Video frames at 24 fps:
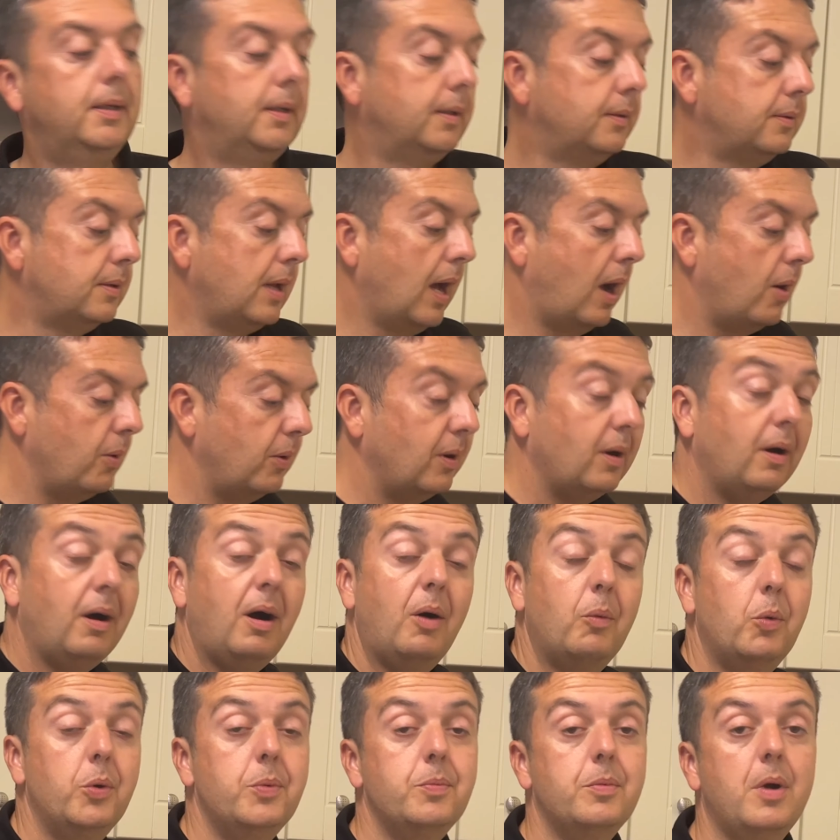no, I
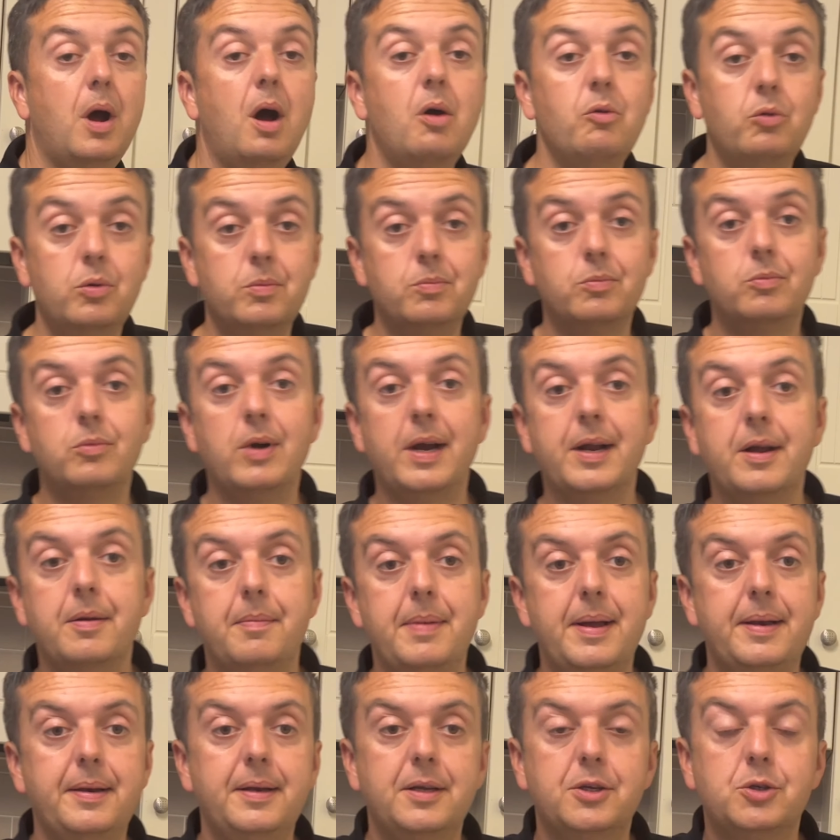wouldn't
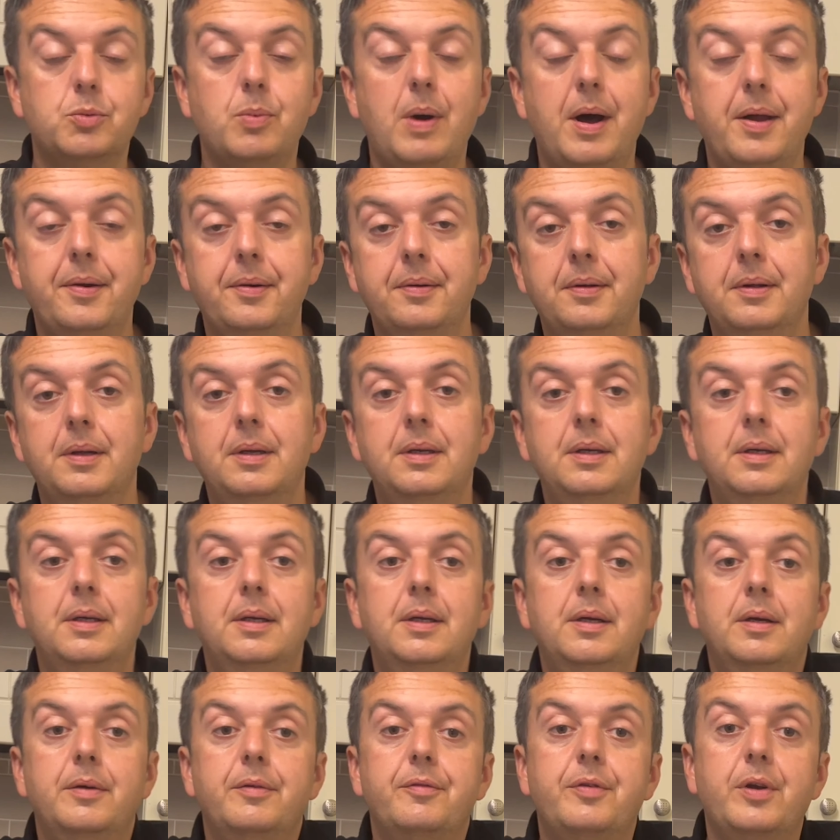recommend this one.
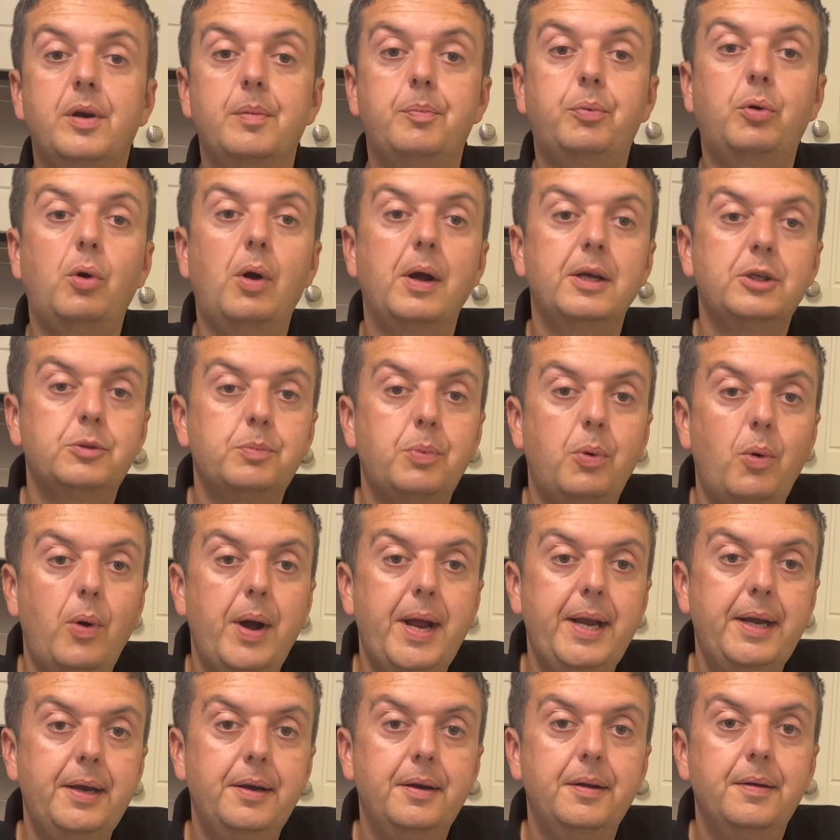For the price
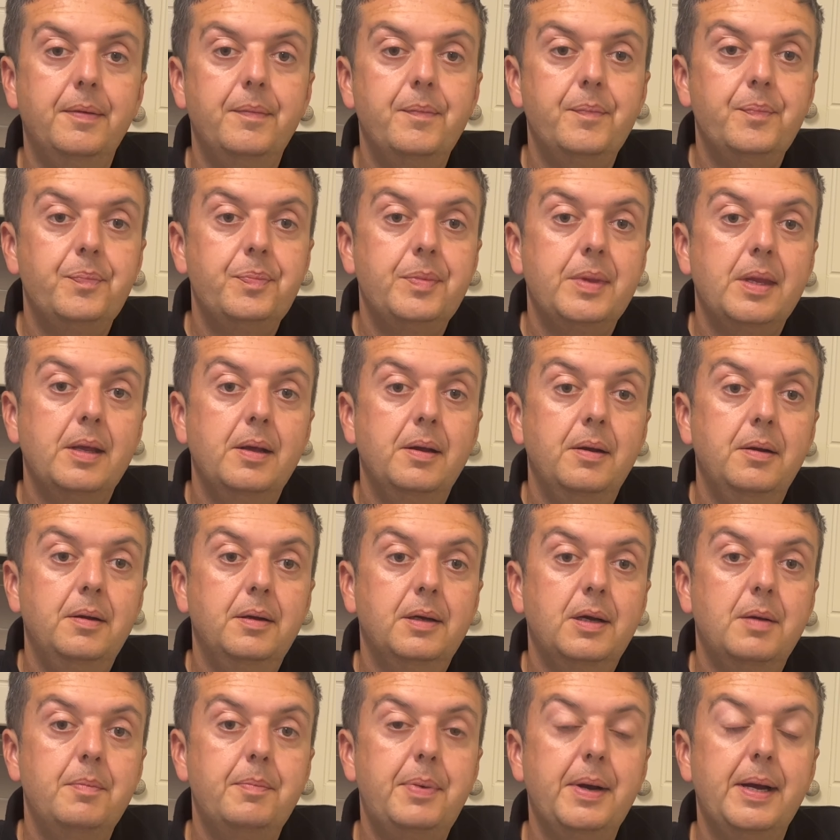point,
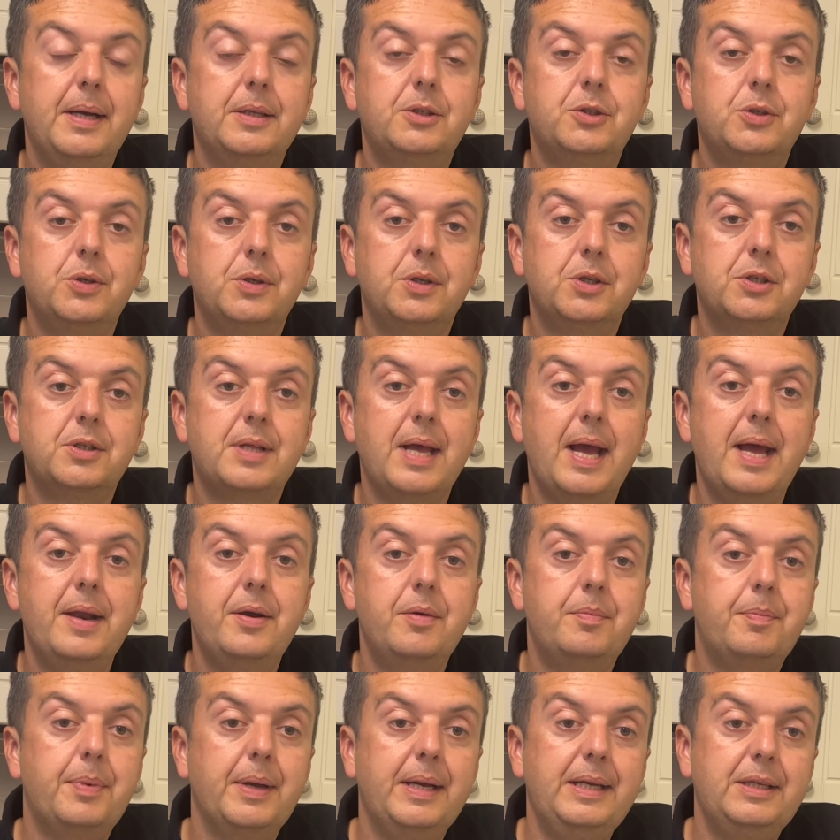compared to a
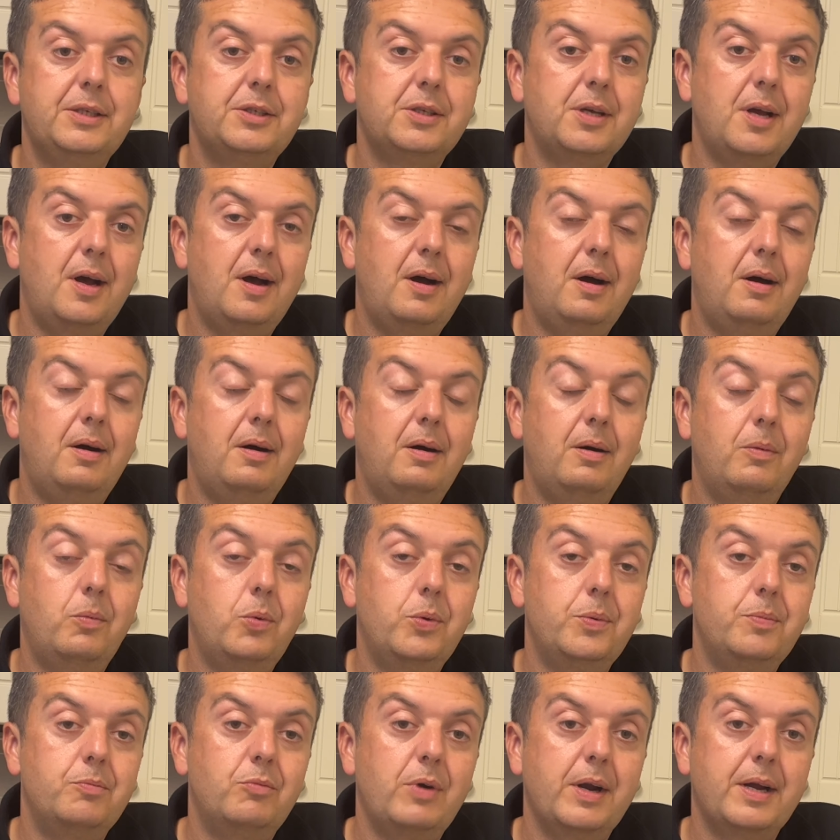standard pizza, I
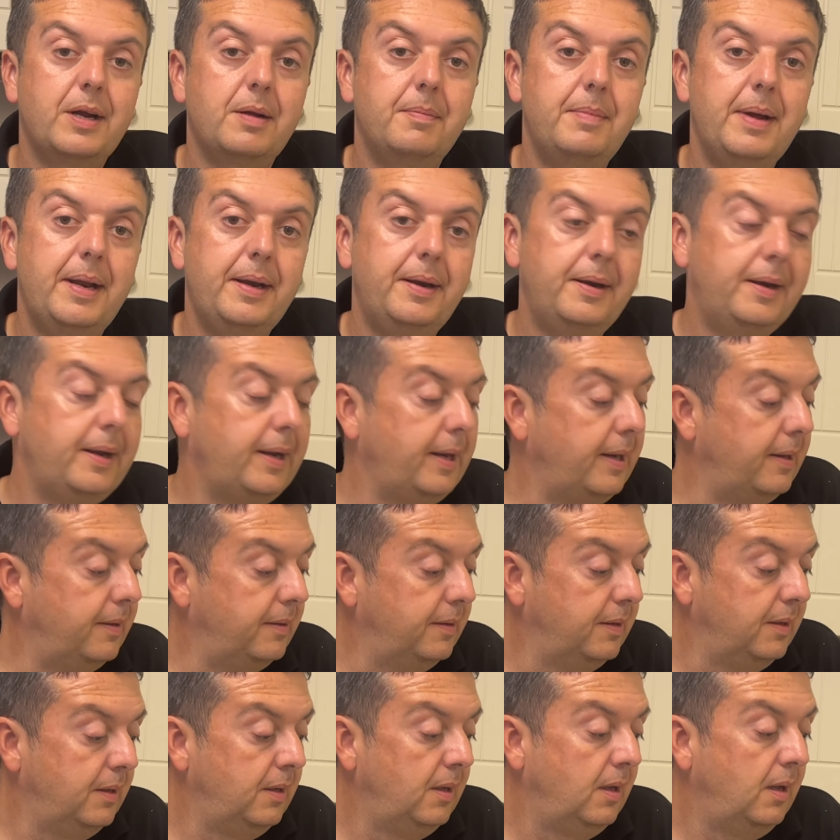wouldn't recommend it.
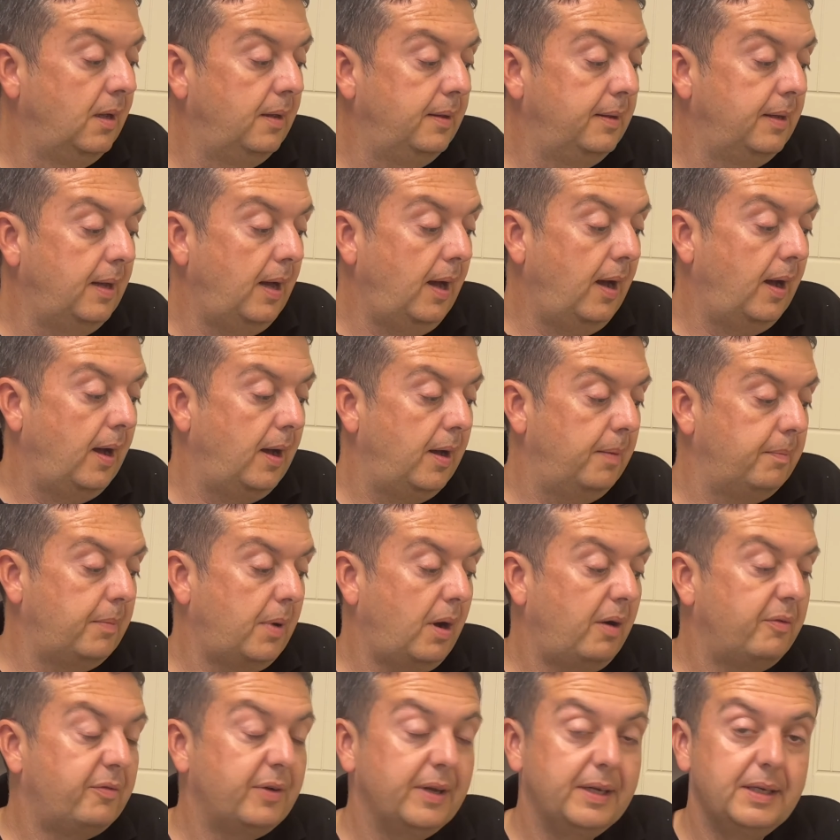I
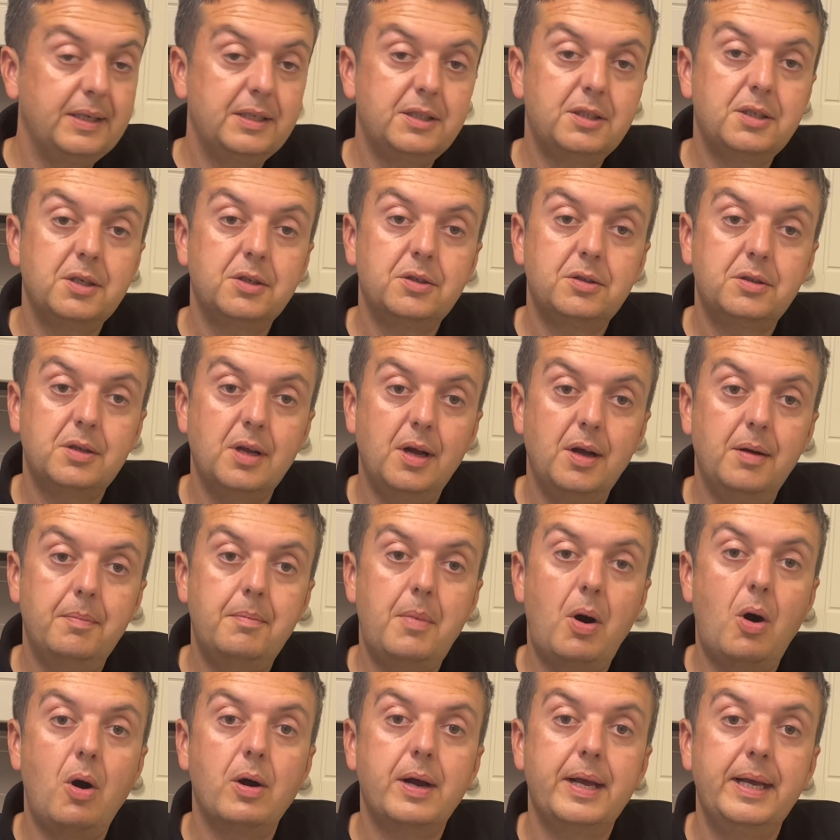think it's just a
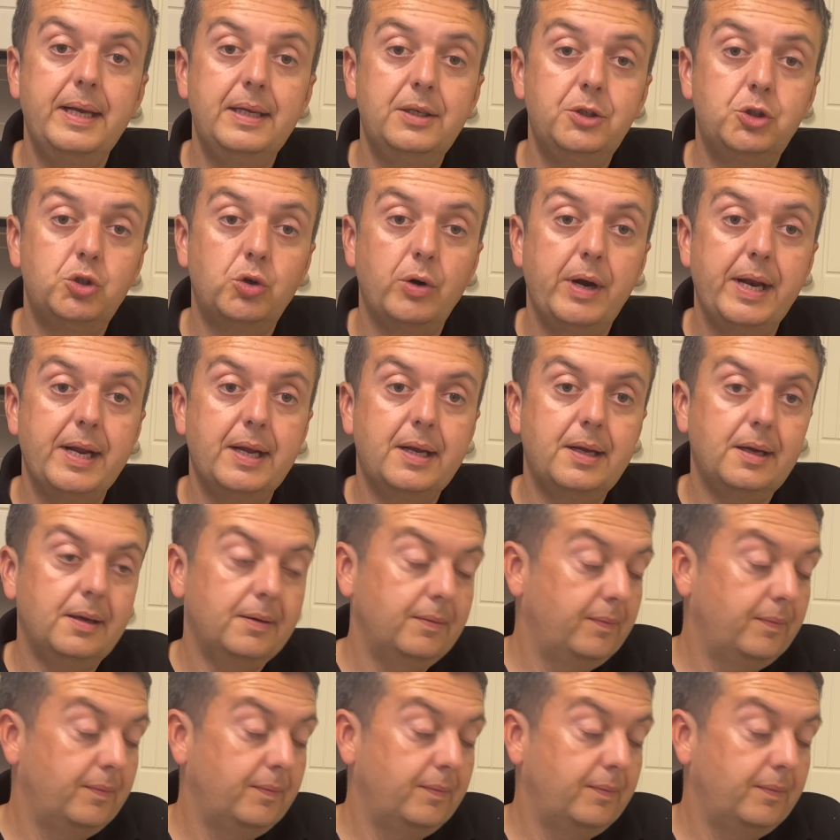marketing trick.